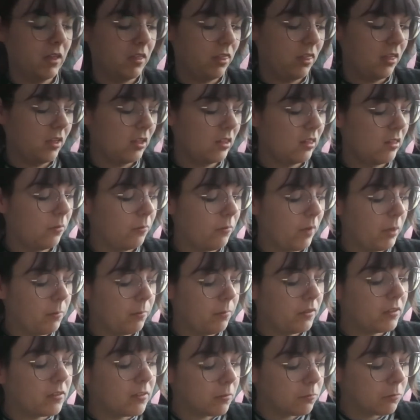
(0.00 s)
think there might
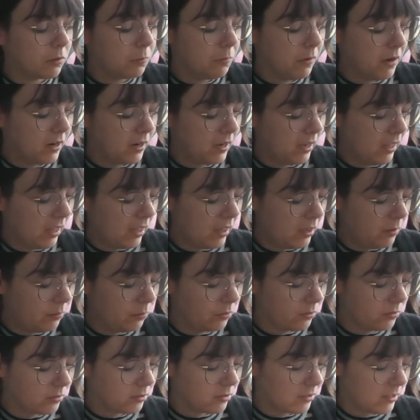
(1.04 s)
be some spare
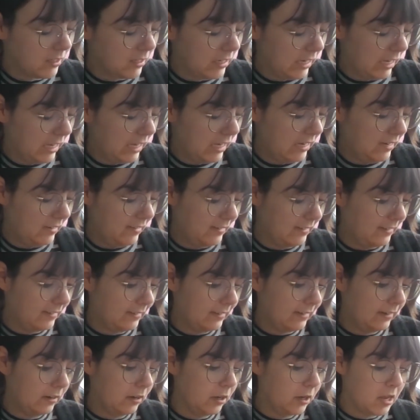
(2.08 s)
cables in
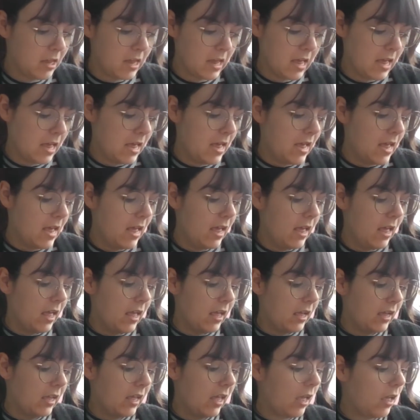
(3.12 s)
here,
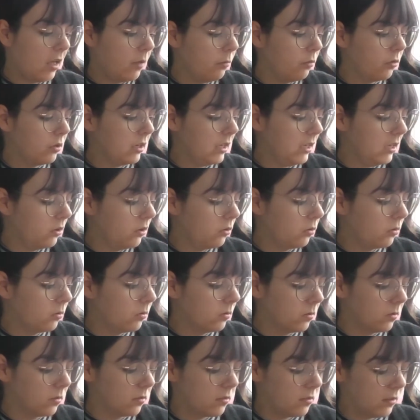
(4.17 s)
and cable
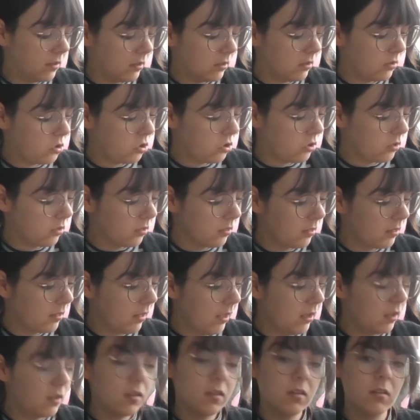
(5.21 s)
needles, and just
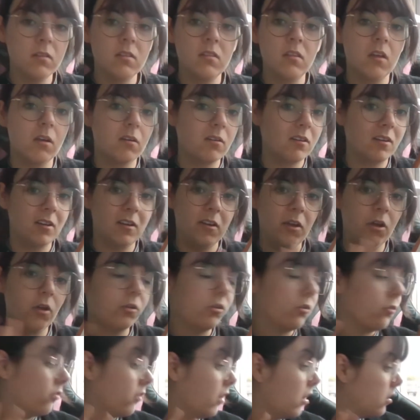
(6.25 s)
like all
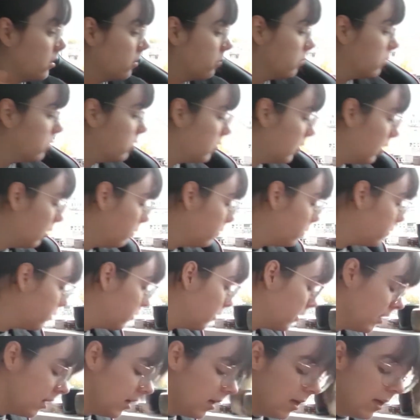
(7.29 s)
the random stuff.
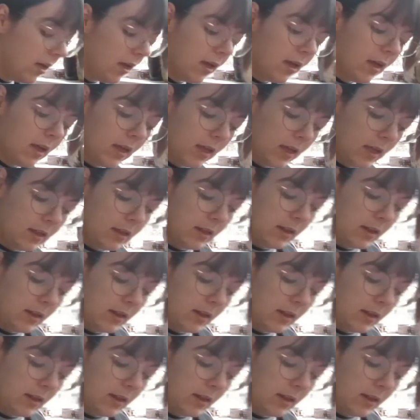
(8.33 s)
And